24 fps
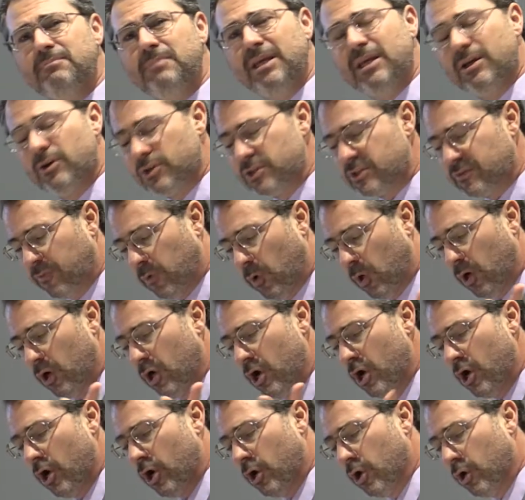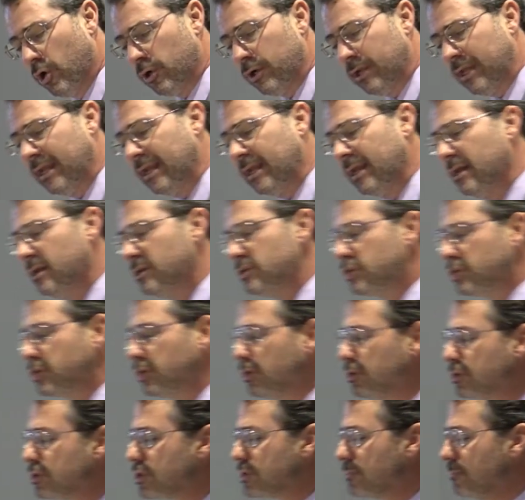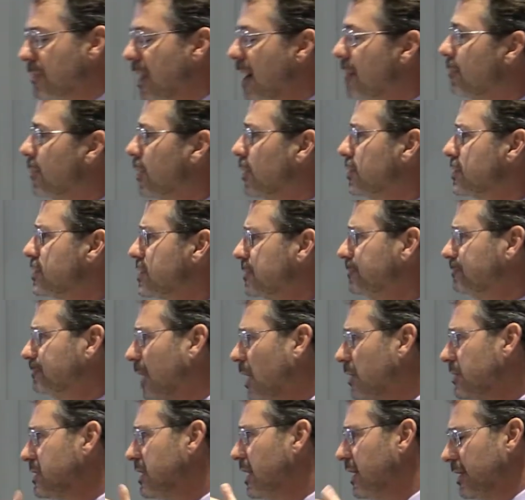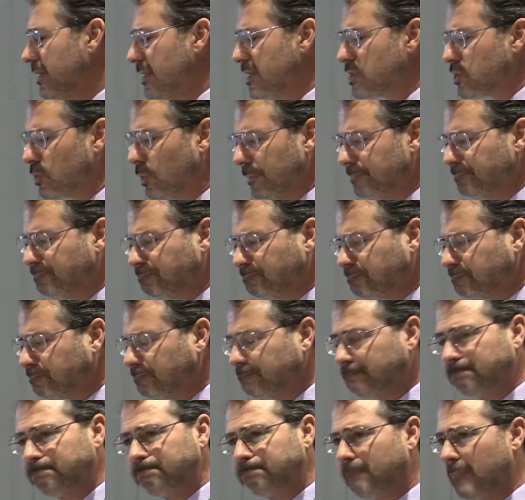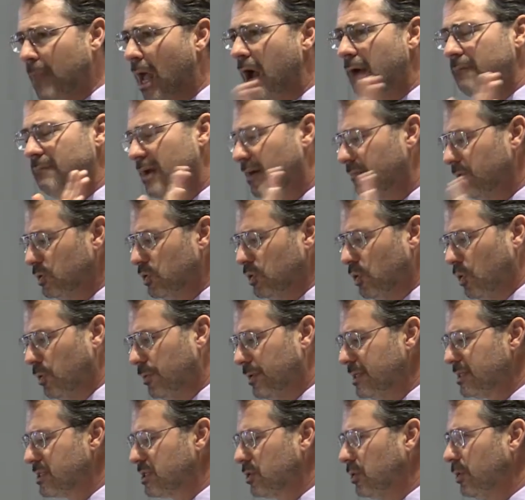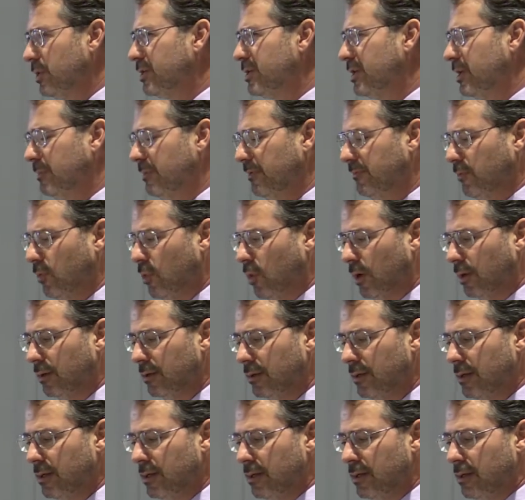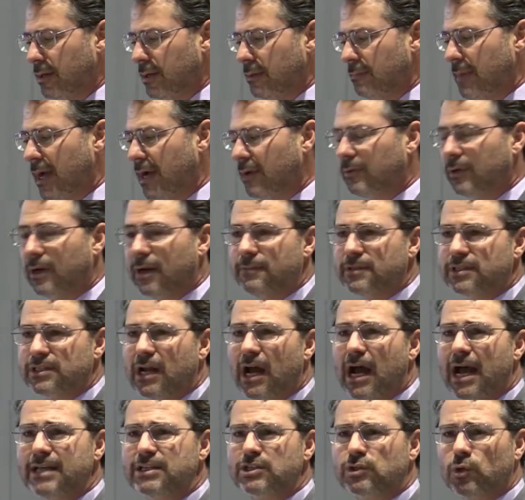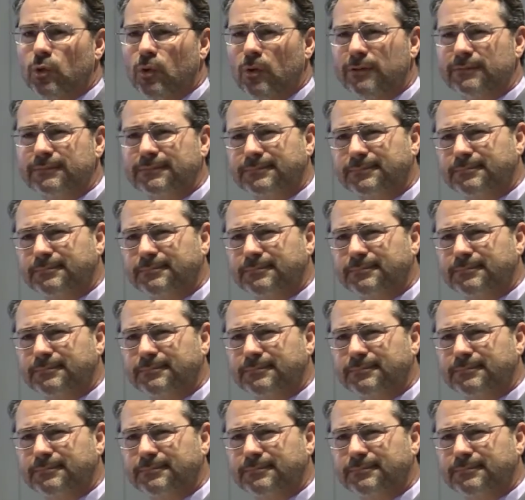meals for hurting church members. I'll tell you this one I've never told this story to you before. Back when I was at high school,